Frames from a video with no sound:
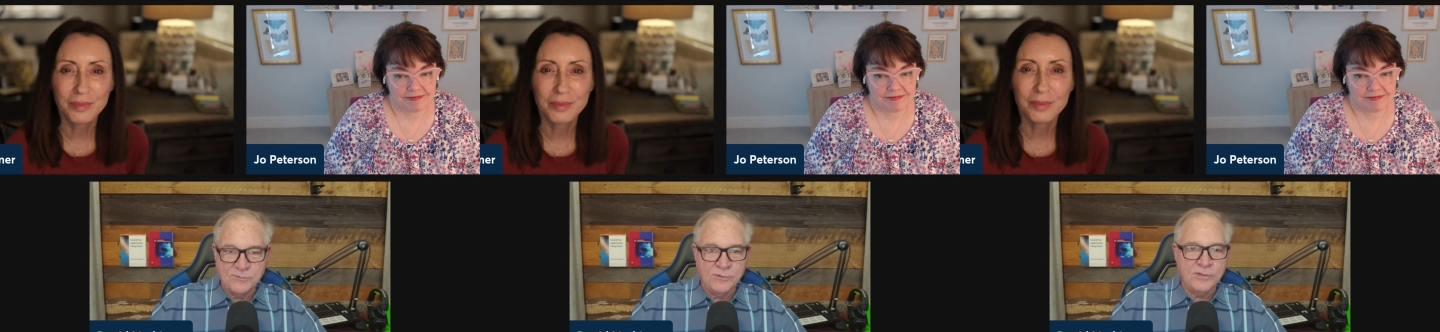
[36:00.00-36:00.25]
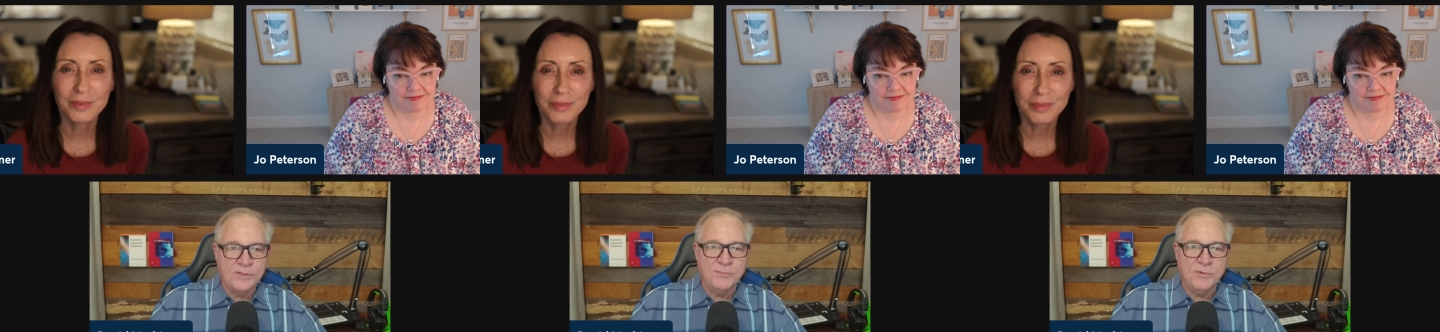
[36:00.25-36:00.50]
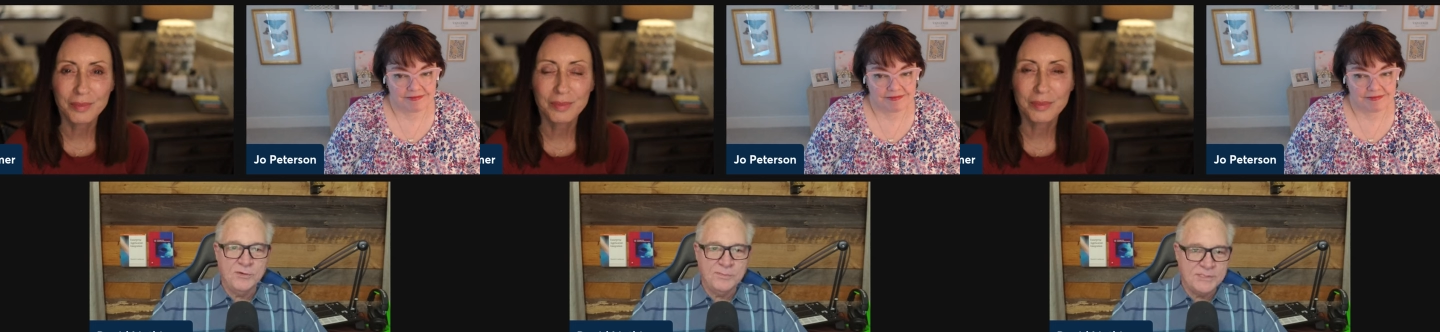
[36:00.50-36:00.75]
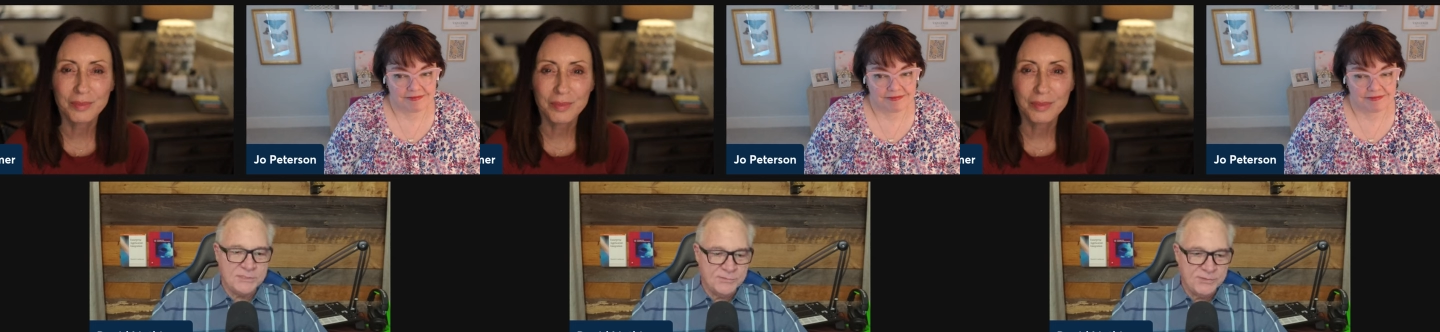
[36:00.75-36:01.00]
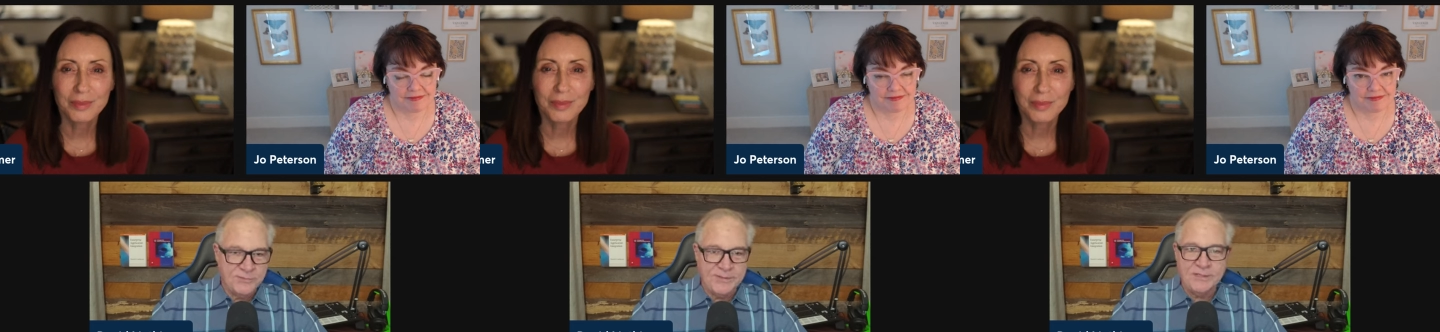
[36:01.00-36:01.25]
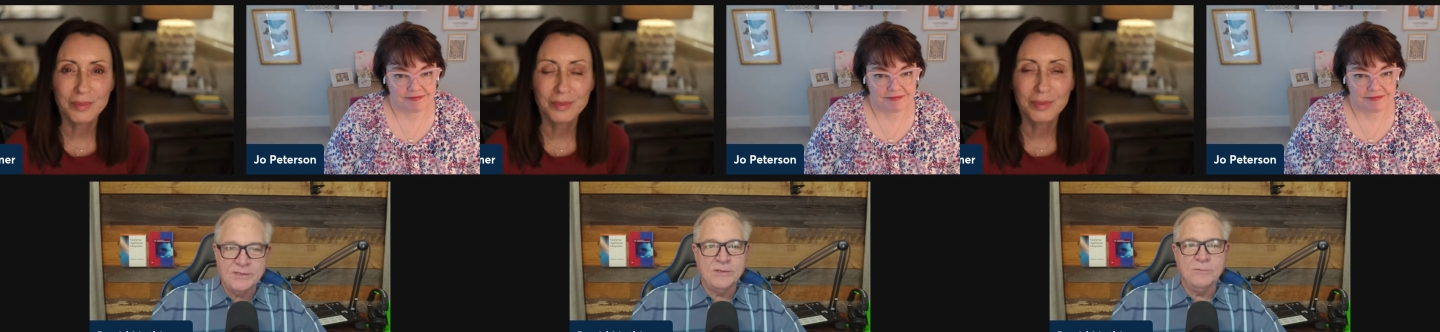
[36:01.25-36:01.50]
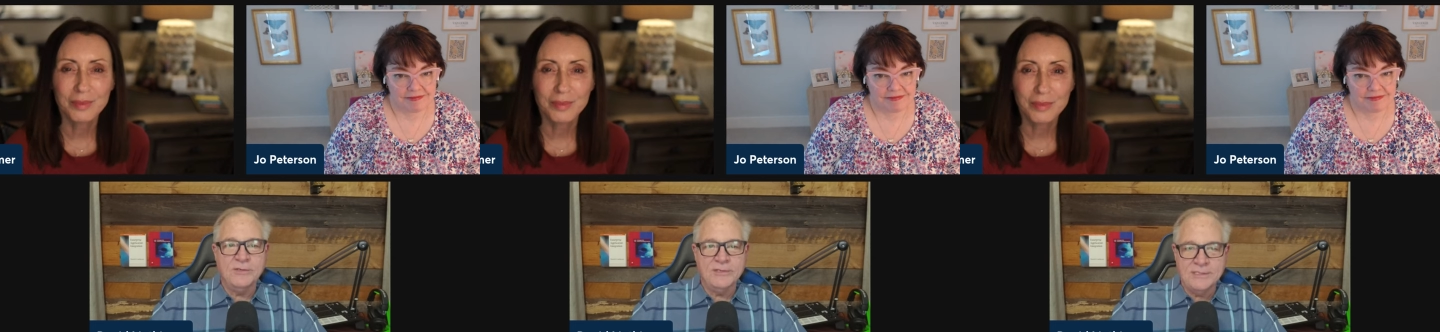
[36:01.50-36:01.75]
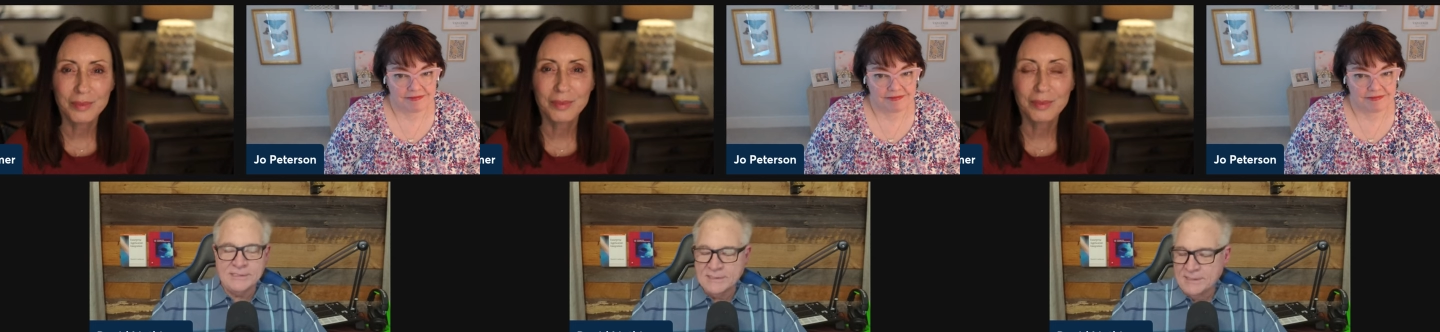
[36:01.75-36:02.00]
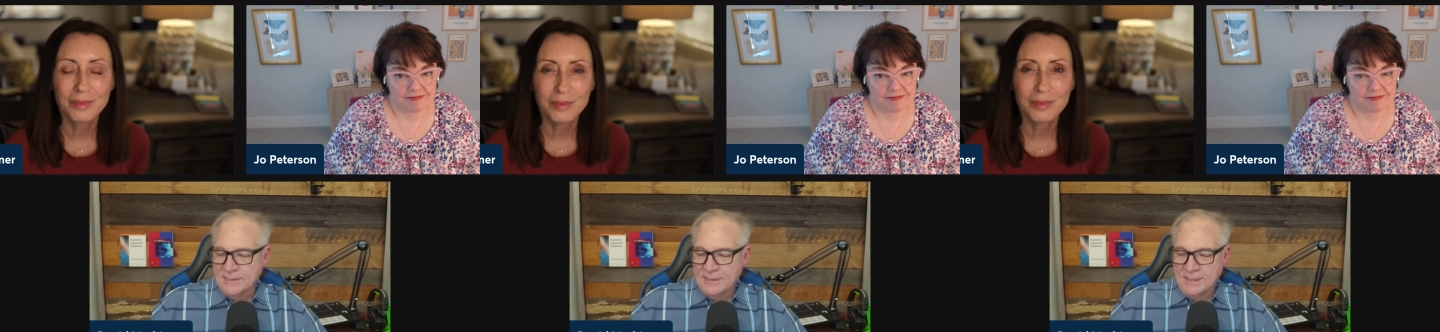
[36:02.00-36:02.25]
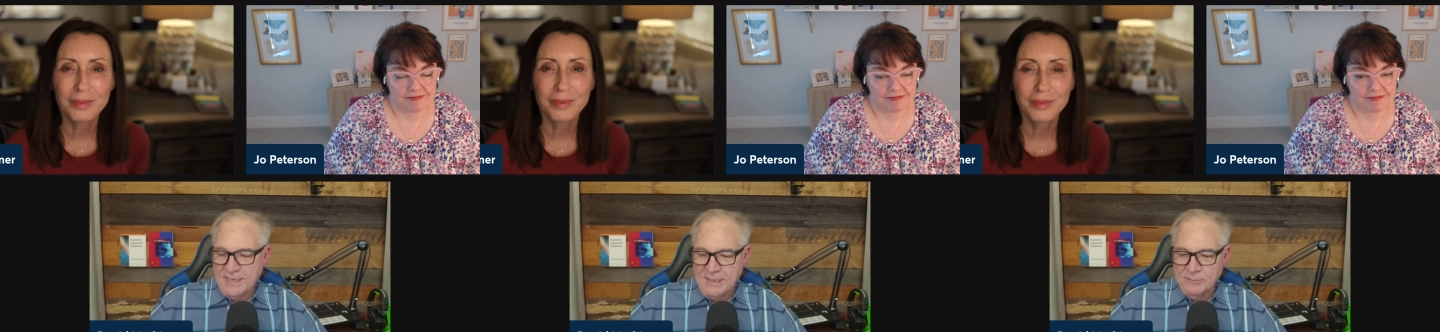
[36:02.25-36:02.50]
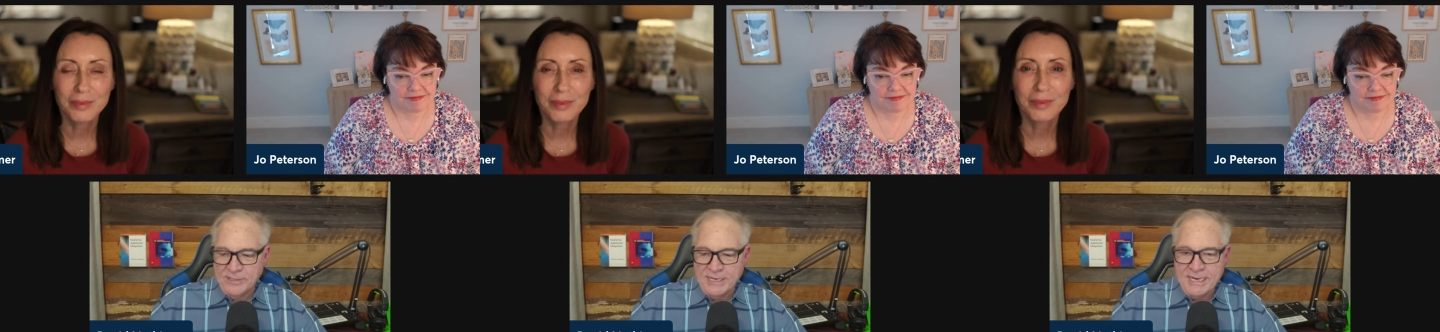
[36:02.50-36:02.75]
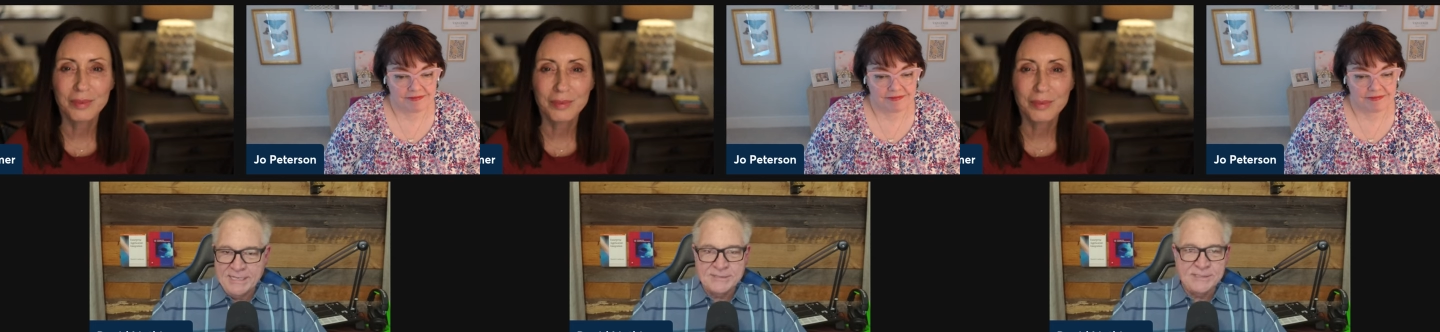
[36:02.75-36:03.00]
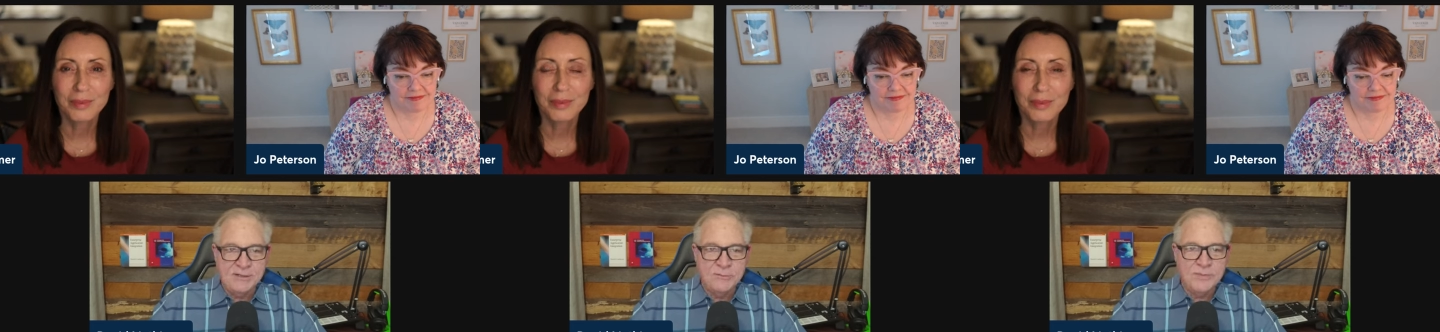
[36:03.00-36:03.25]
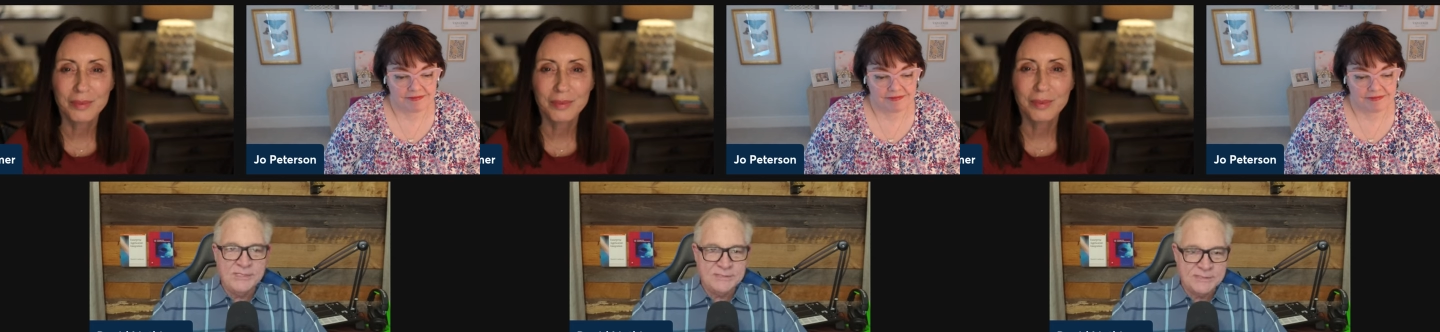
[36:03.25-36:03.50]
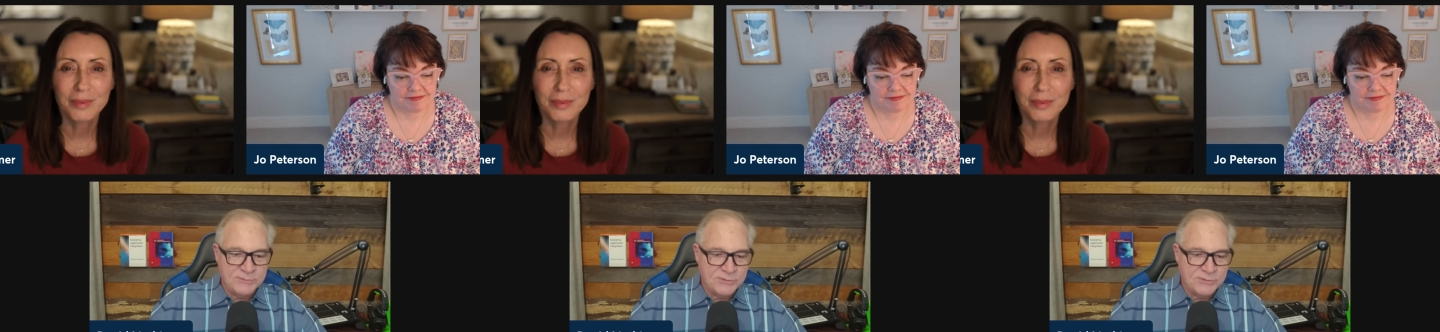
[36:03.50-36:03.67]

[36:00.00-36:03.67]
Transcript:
Speaker 1: for a good purpose. We're doing good with it and we're enhancing our business.